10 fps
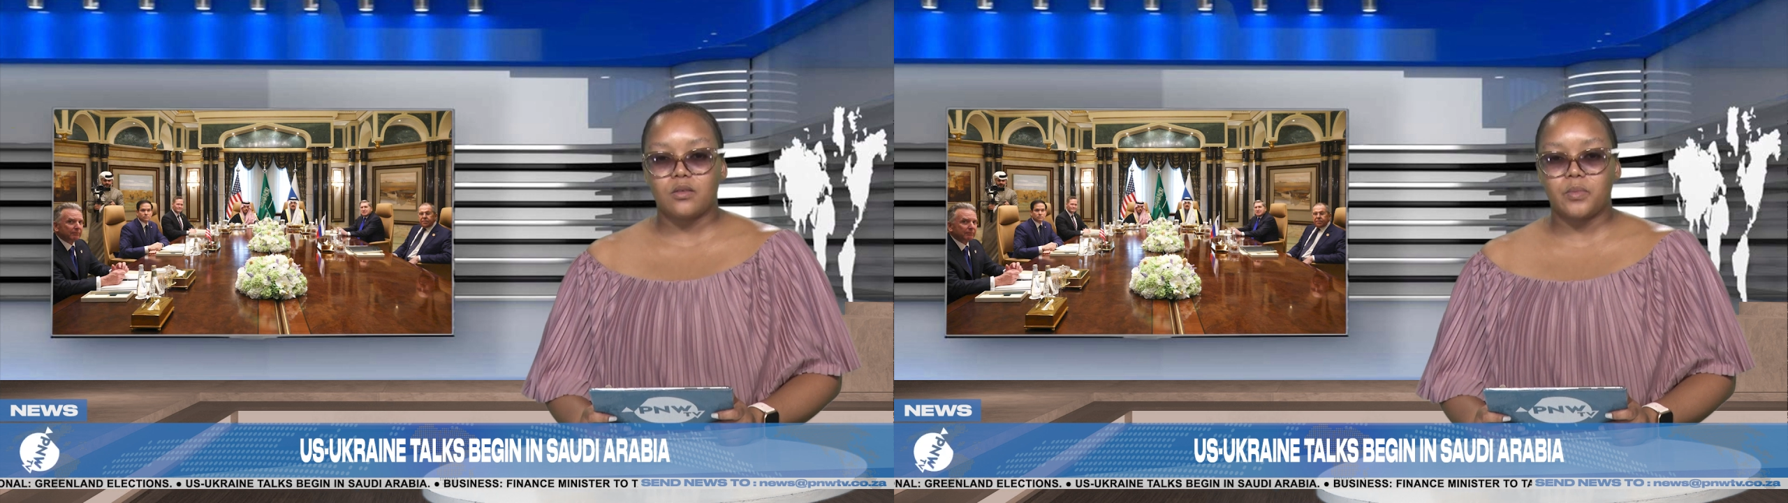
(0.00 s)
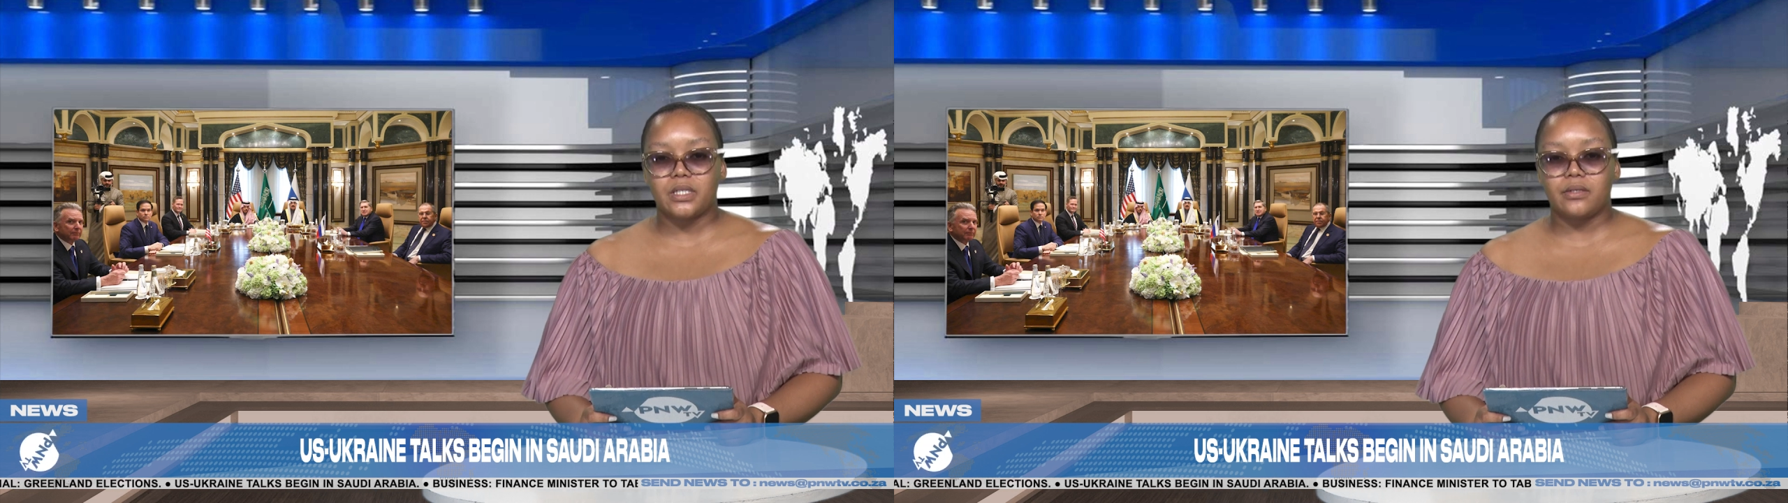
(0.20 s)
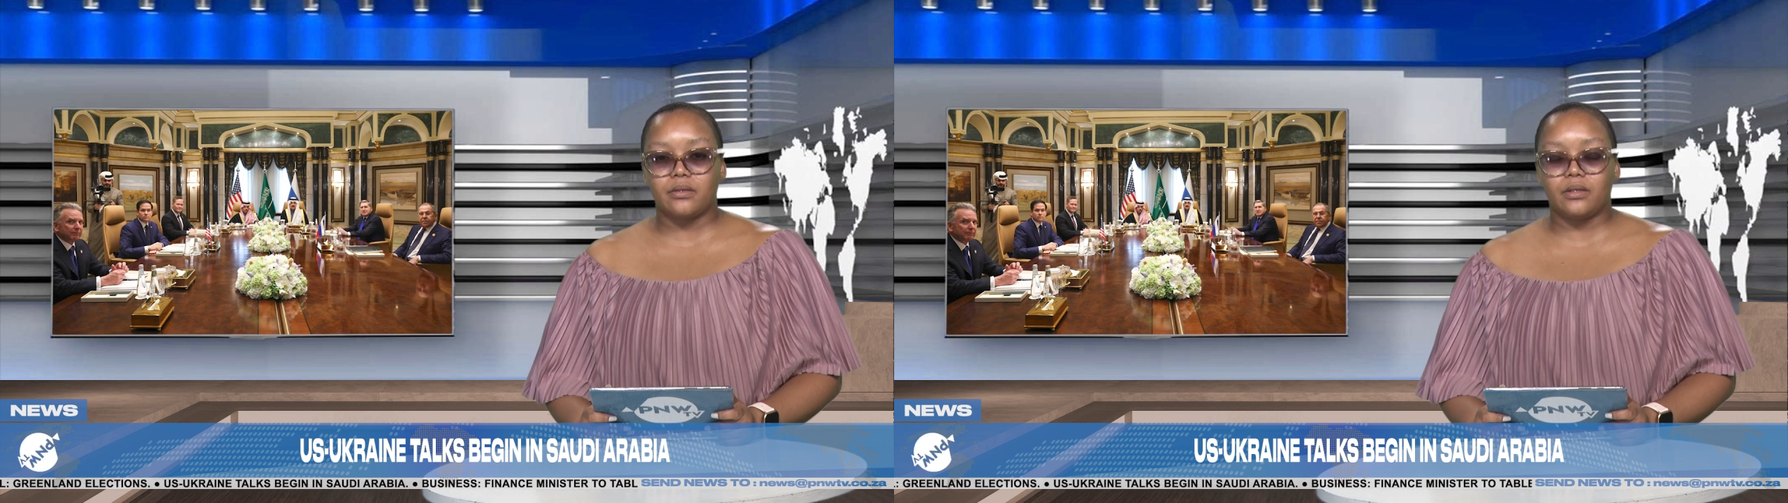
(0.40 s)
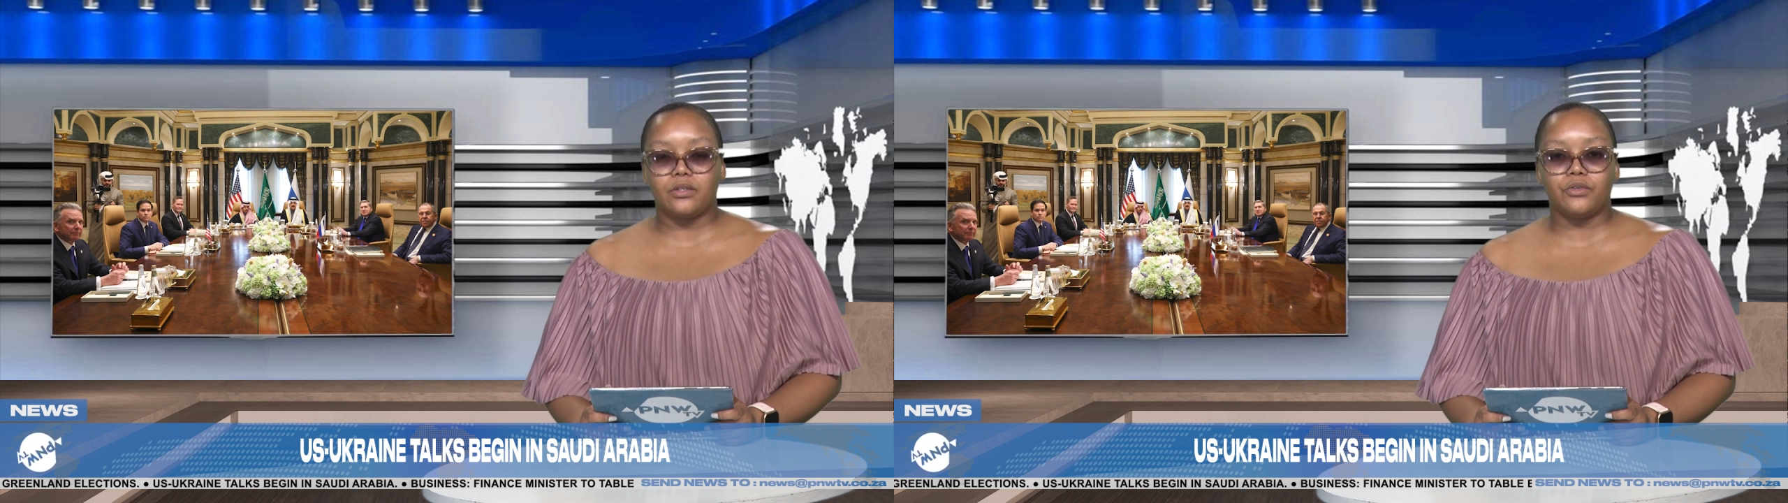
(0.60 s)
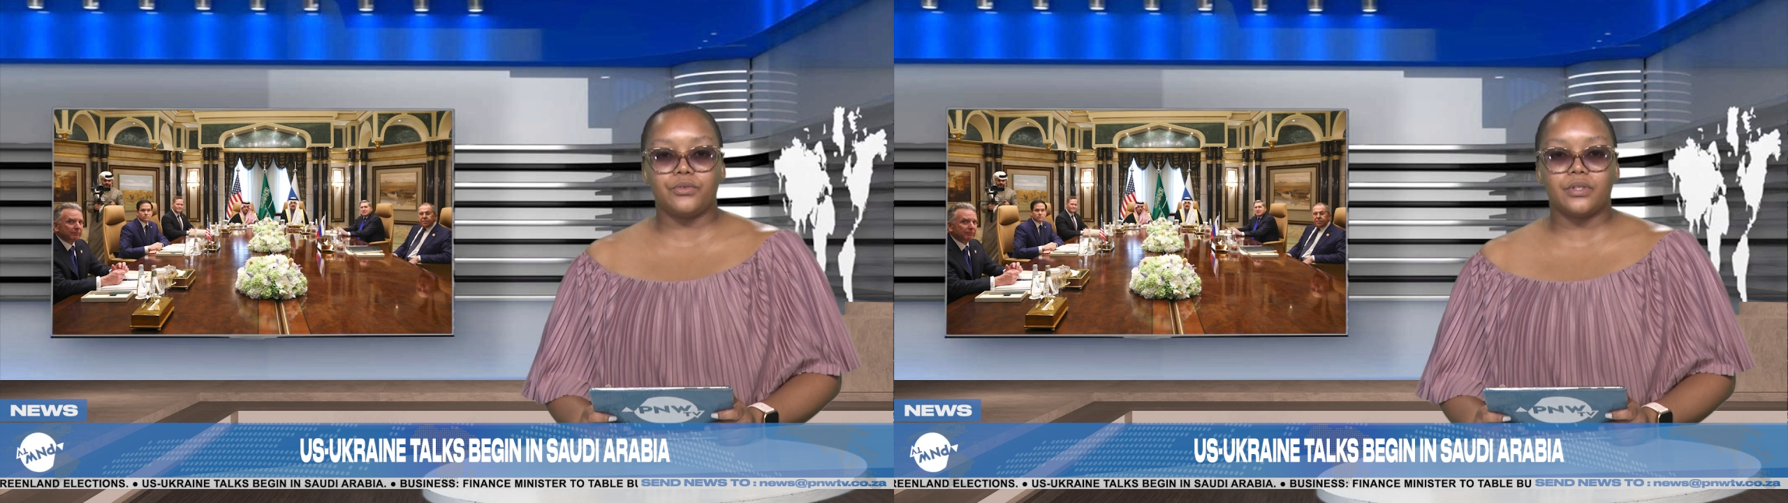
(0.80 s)
The meeting
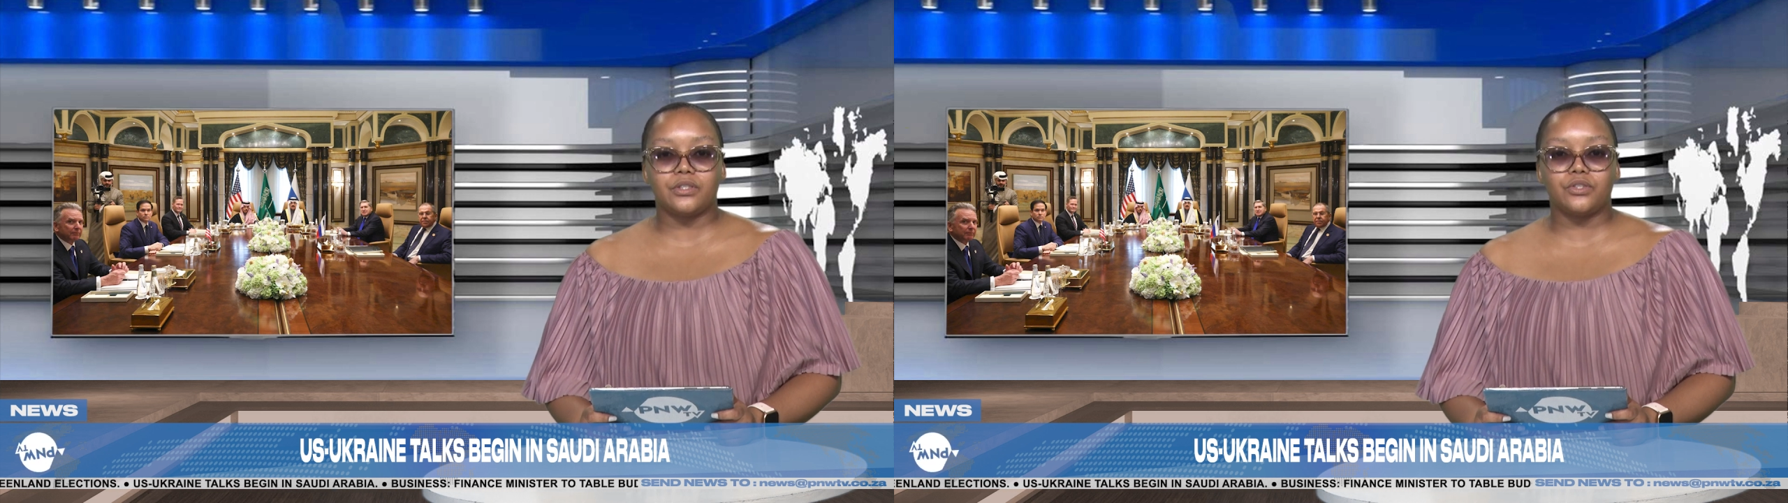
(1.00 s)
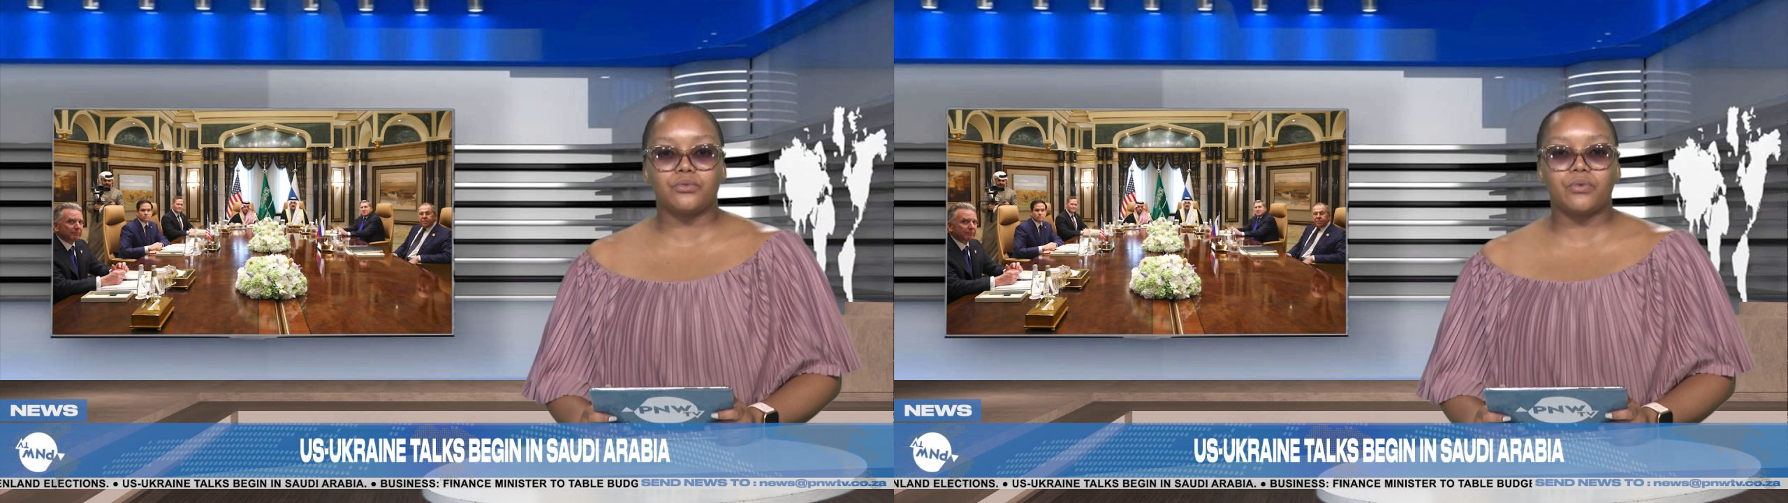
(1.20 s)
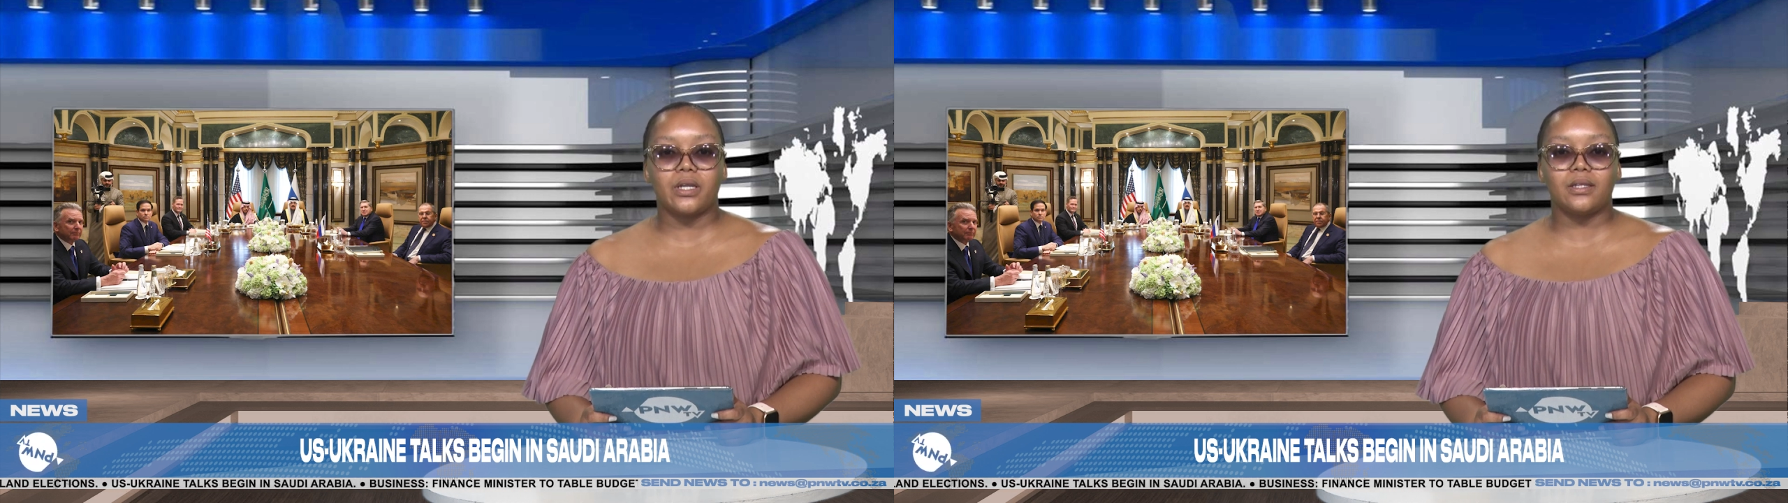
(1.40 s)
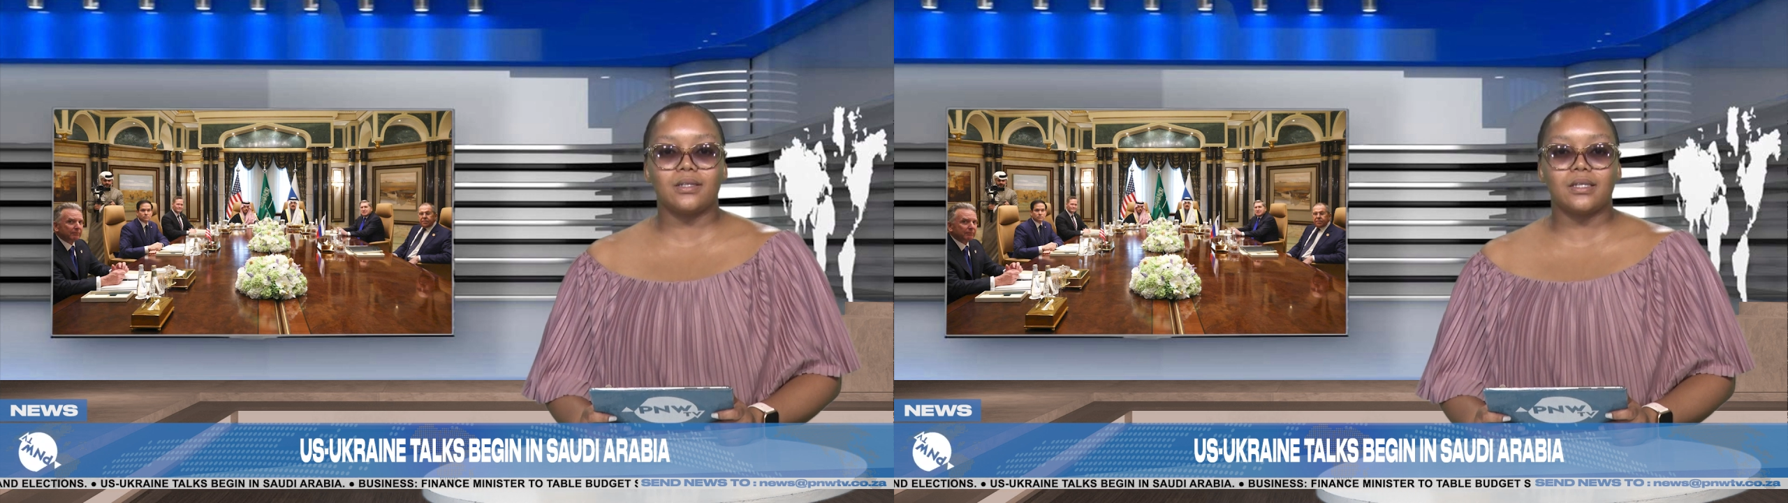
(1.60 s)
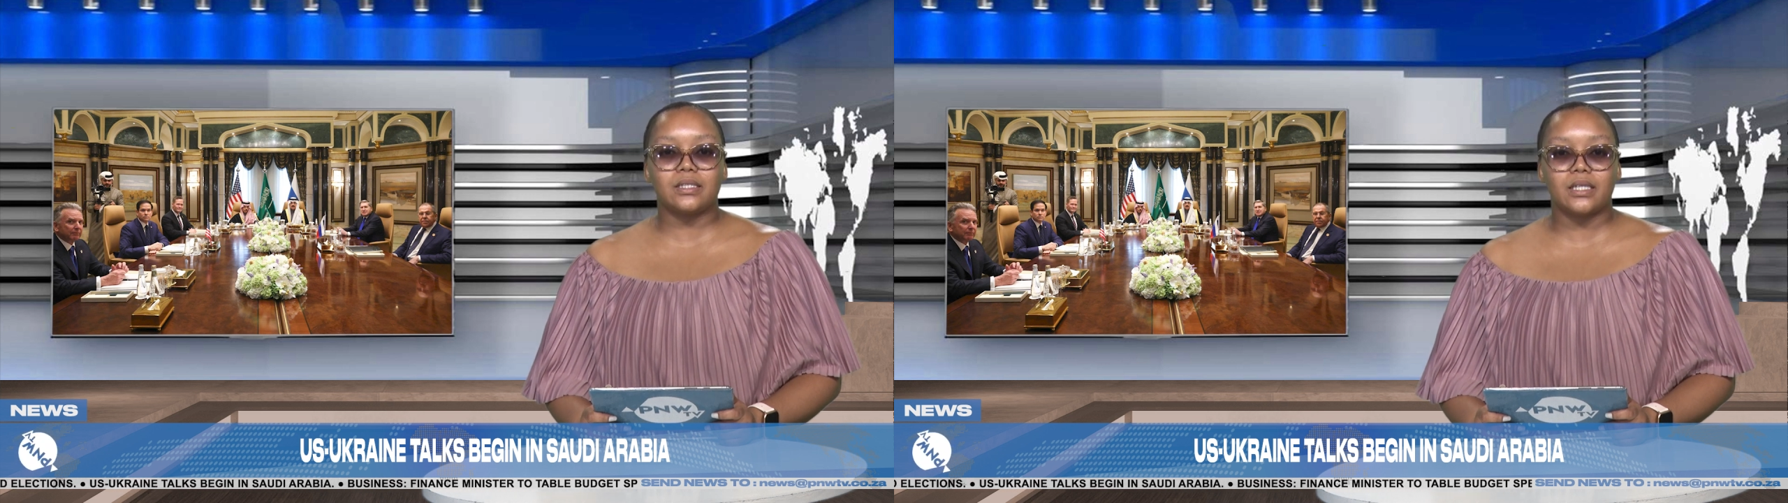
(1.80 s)
included Ukrainian